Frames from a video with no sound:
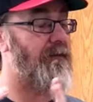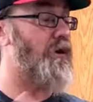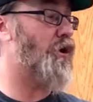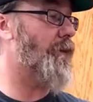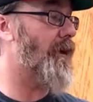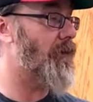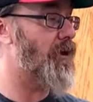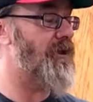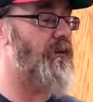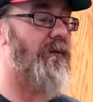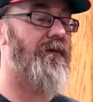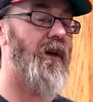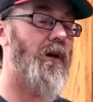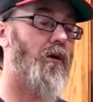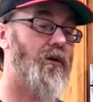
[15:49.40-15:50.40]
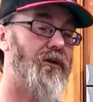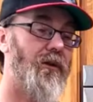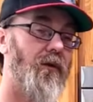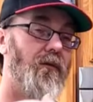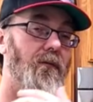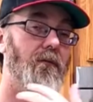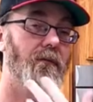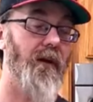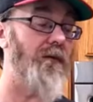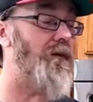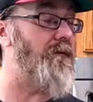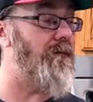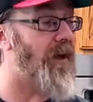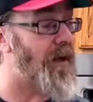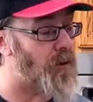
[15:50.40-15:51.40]
favorite show memories, and we've done also
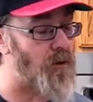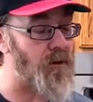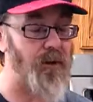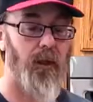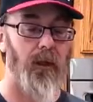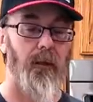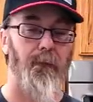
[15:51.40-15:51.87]
favorite venues.